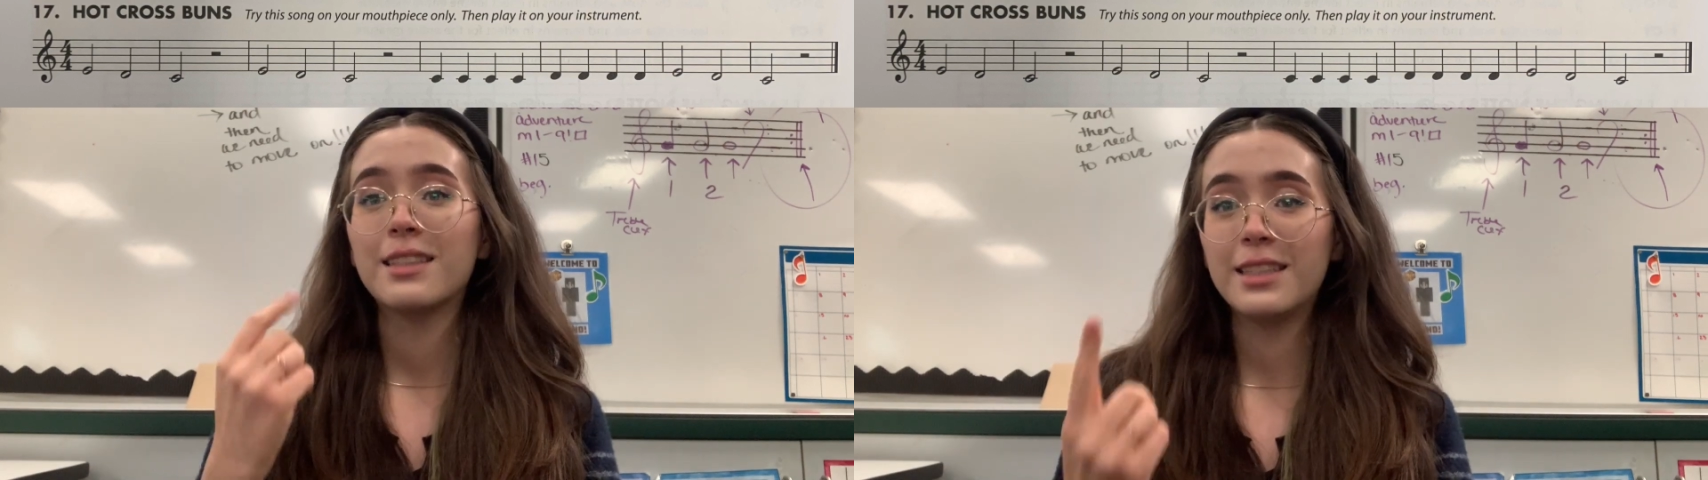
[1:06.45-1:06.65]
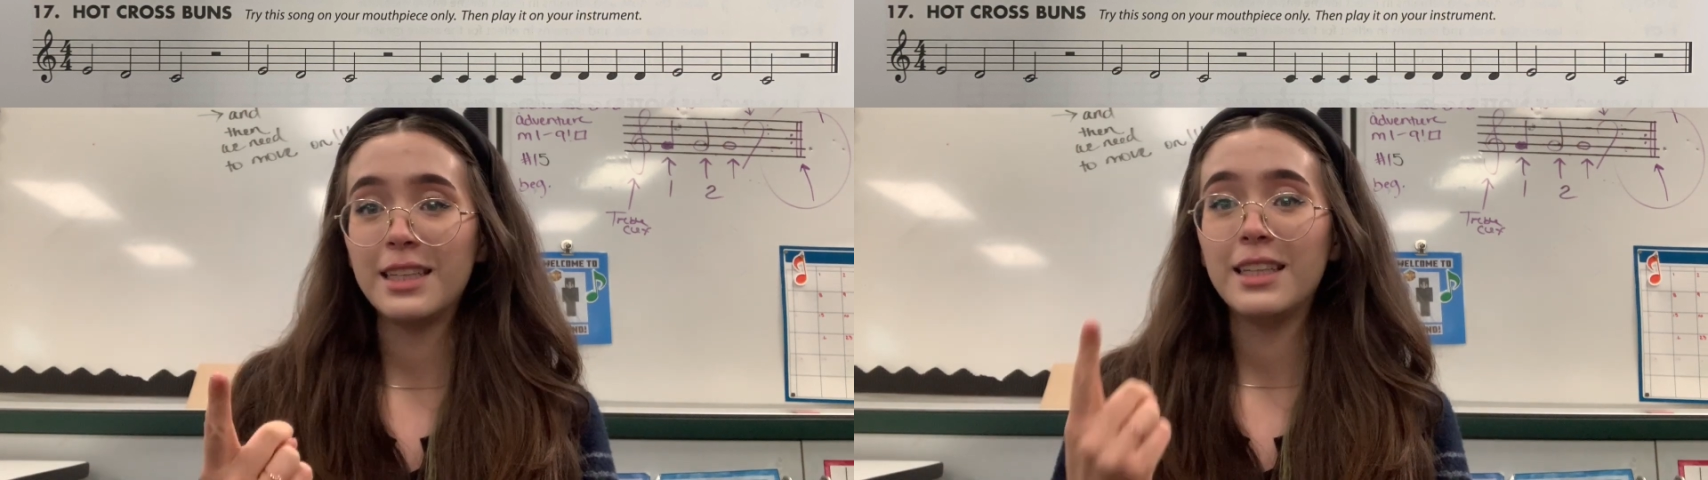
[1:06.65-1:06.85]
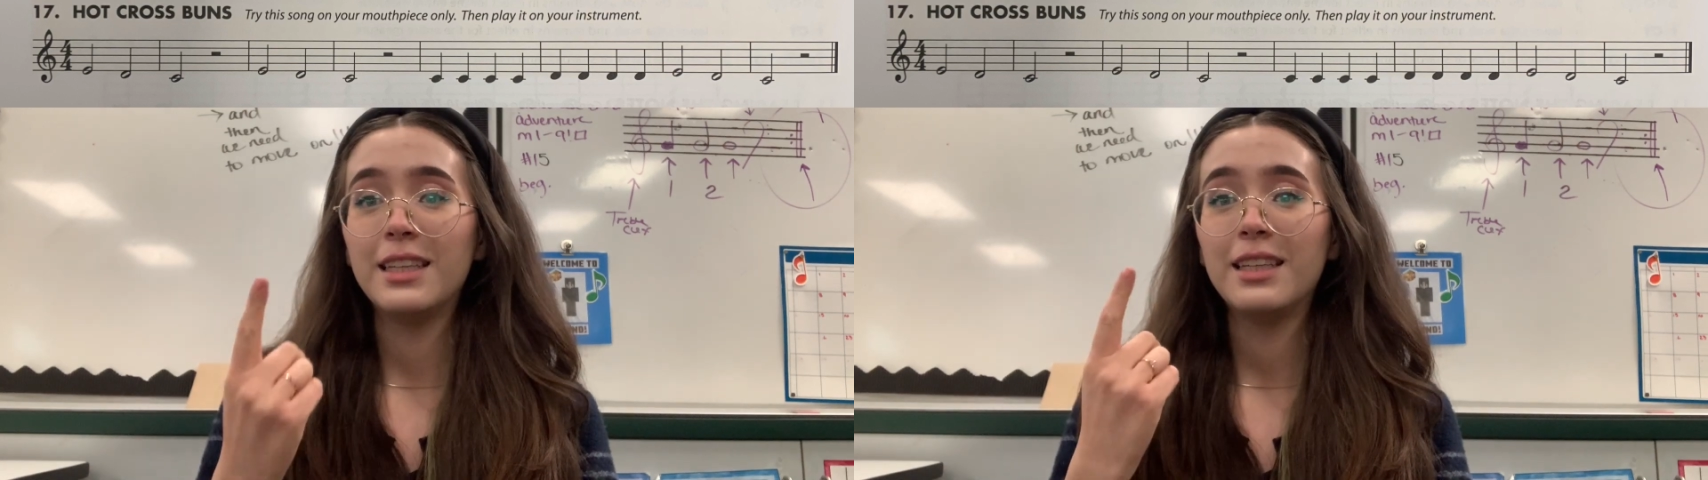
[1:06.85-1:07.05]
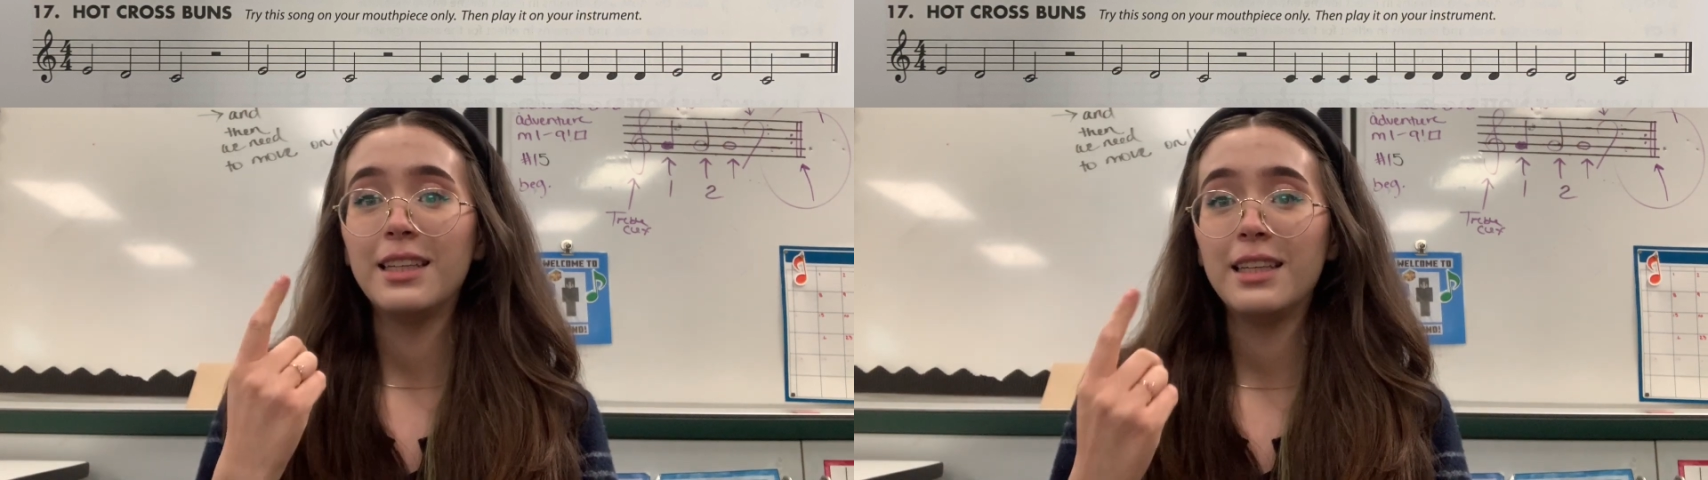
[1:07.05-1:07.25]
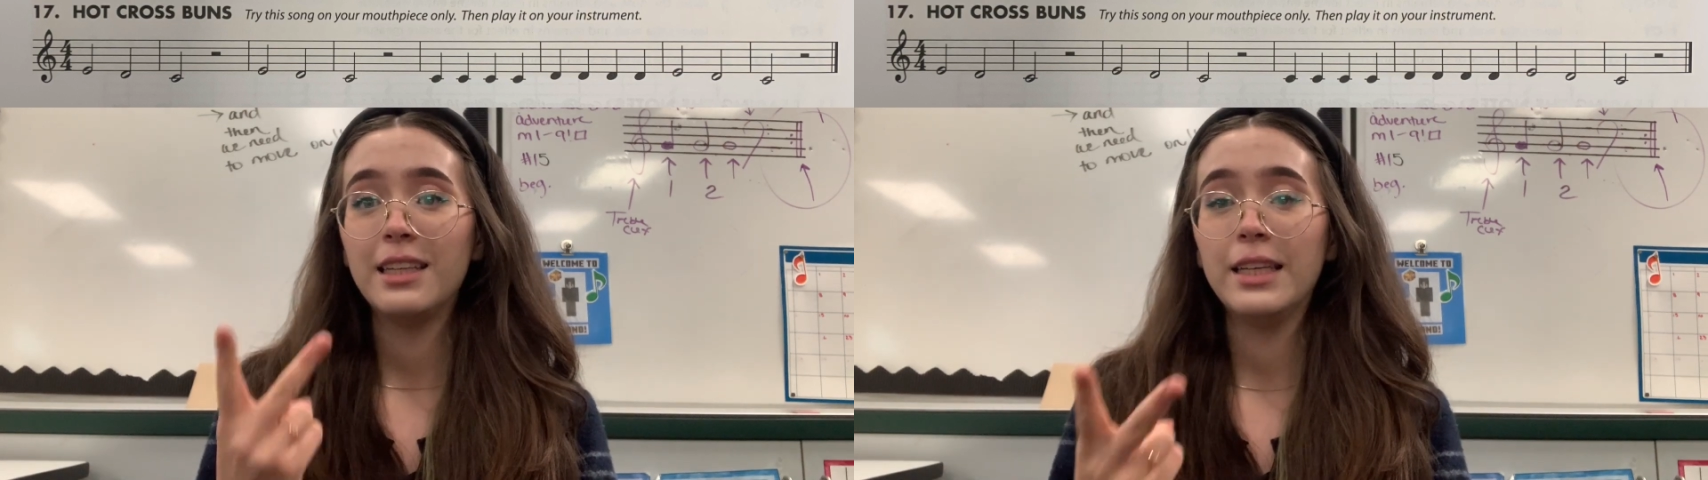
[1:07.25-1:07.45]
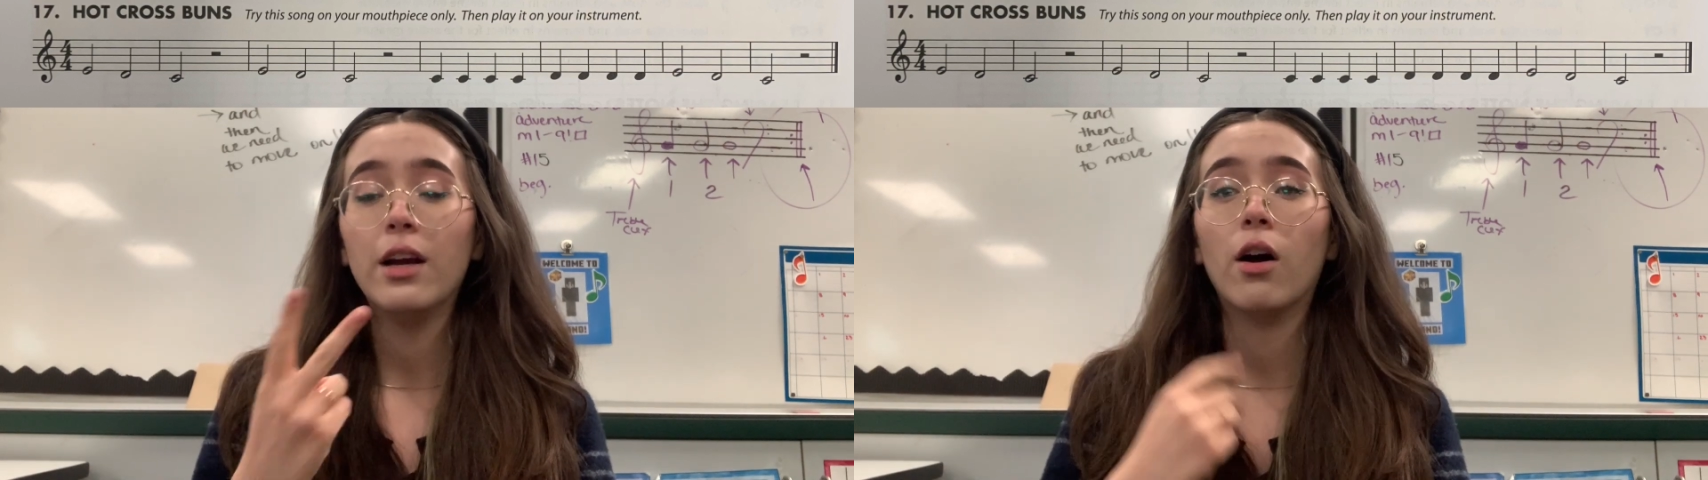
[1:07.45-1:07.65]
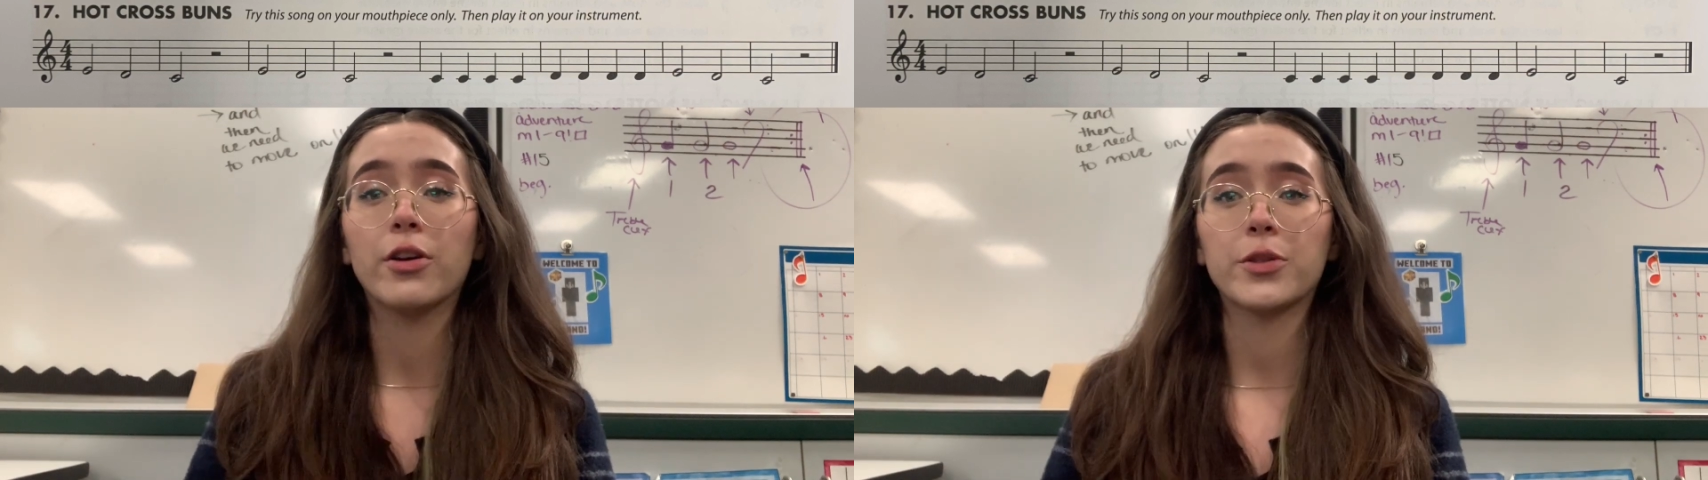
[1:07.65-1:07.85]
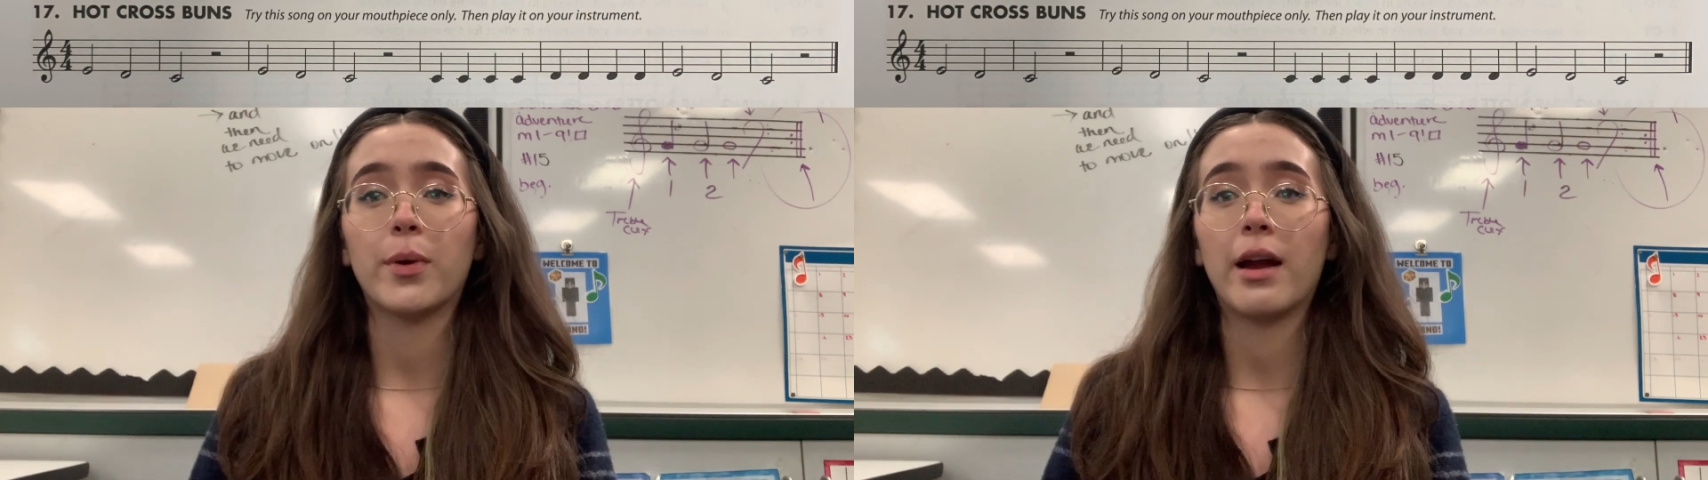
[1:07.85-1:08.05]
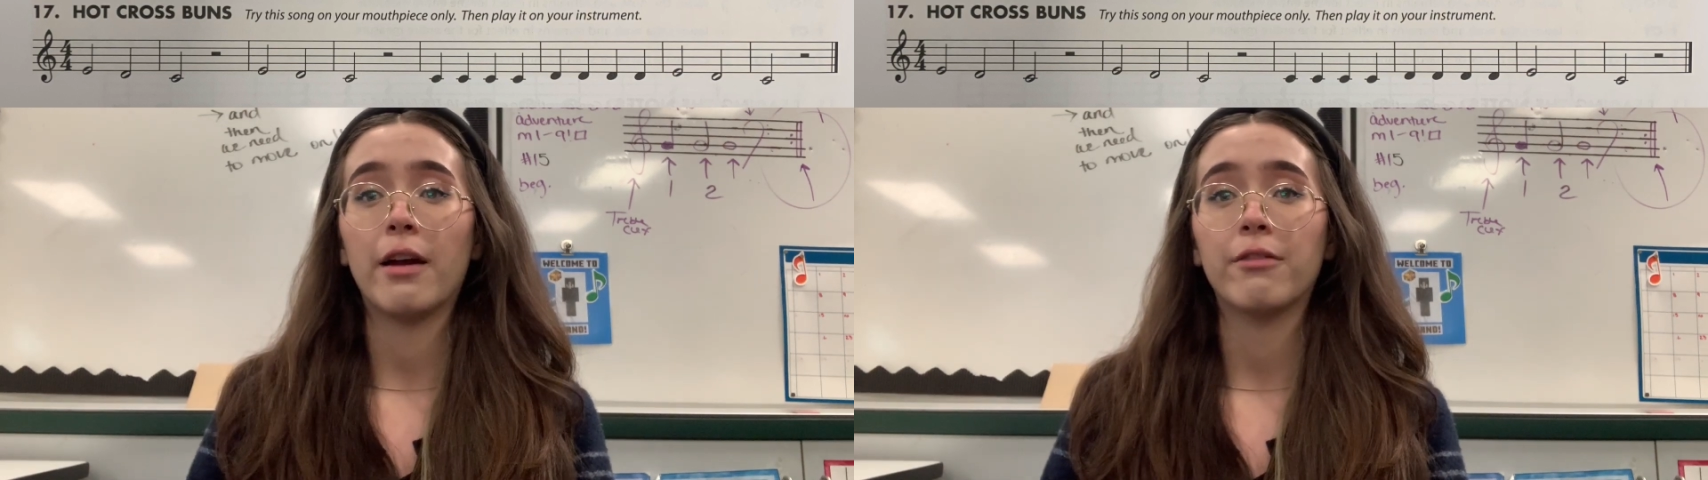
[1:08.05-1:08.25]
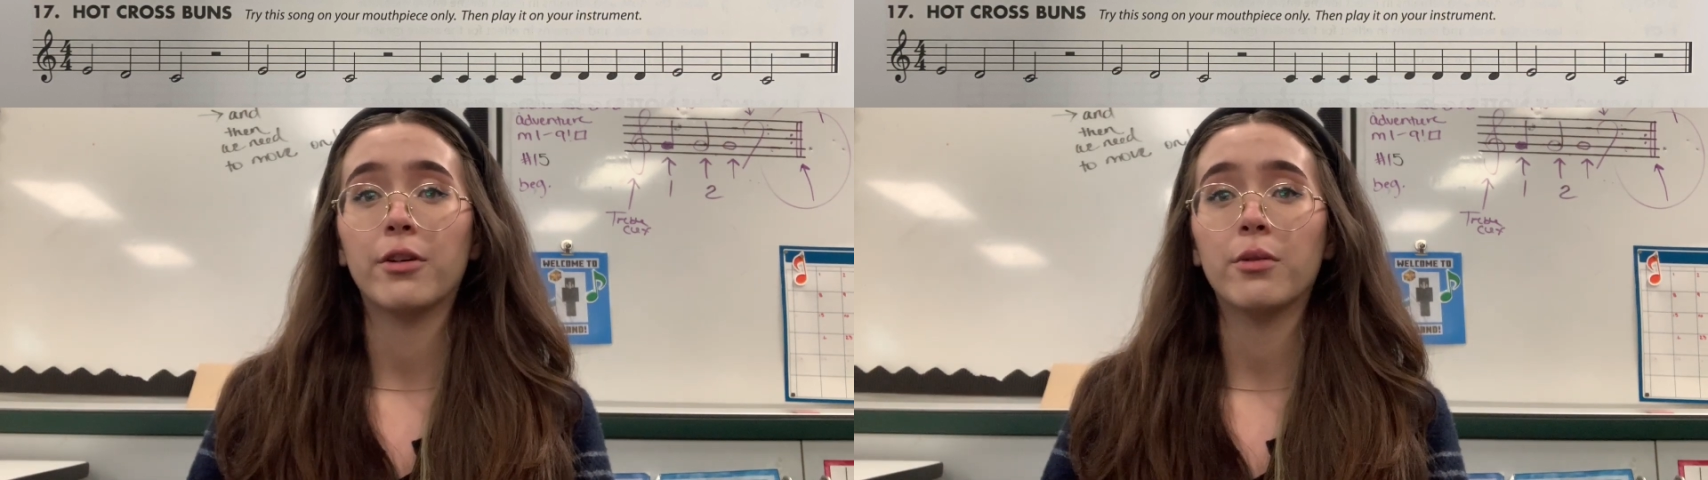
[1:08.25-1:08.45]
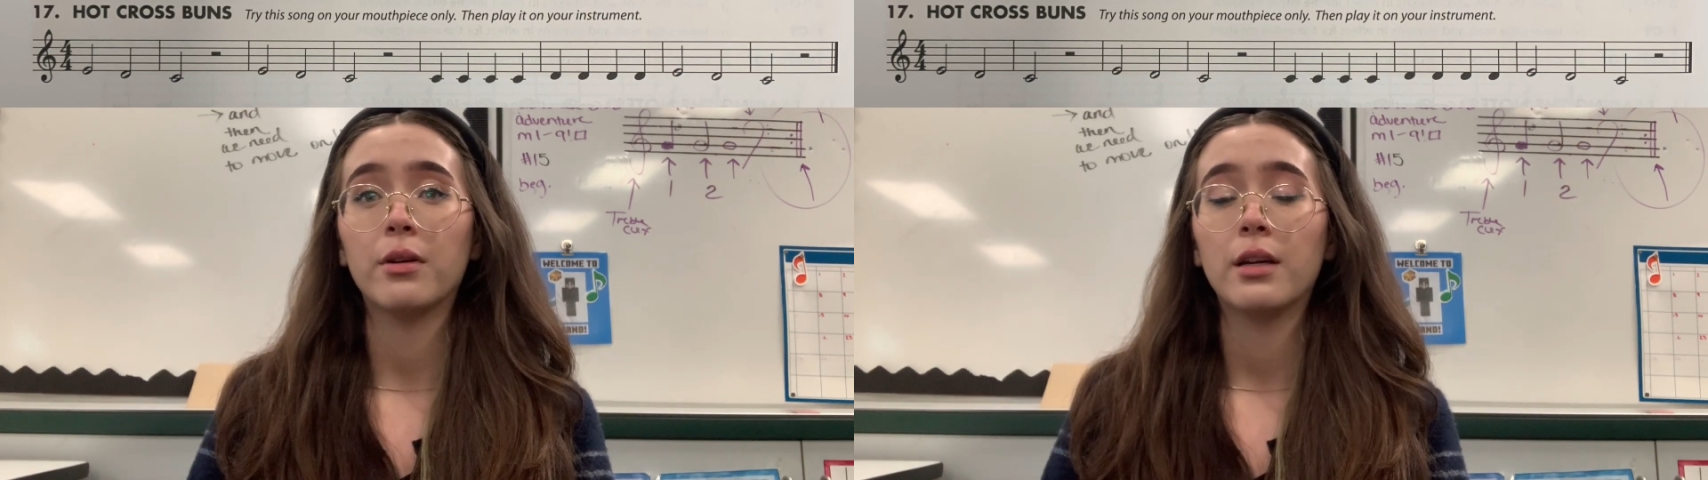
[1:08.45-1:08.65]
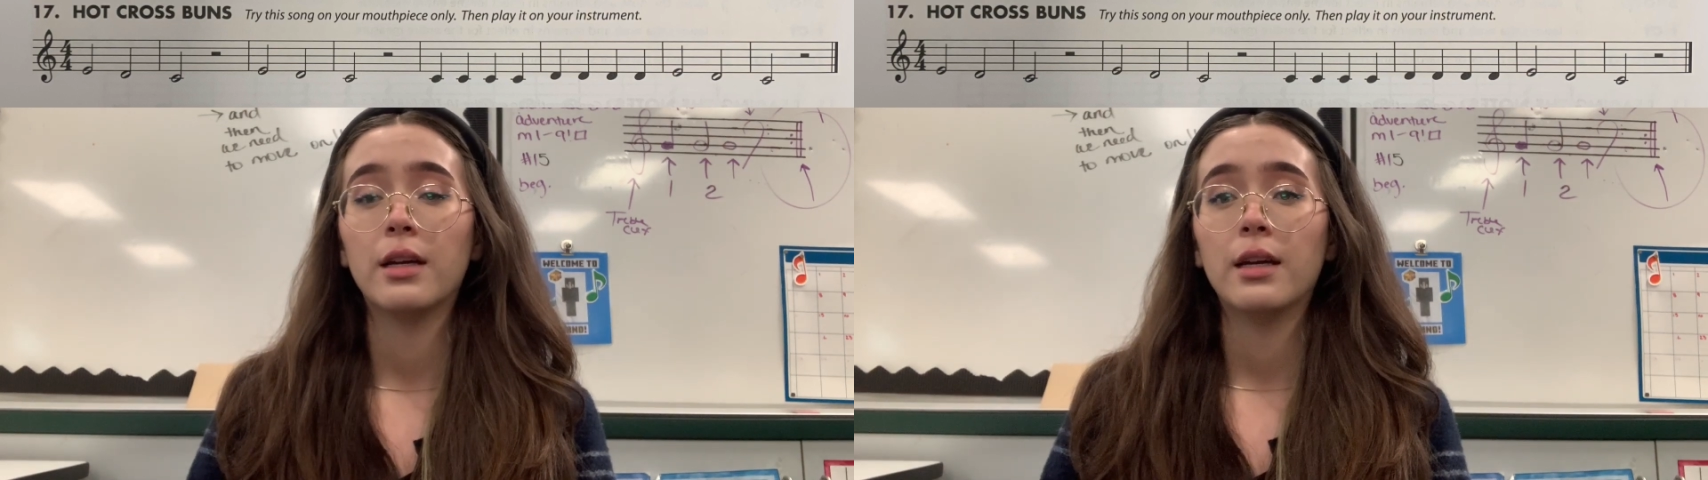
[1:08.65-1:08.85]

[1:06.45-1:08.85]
D, also a half note.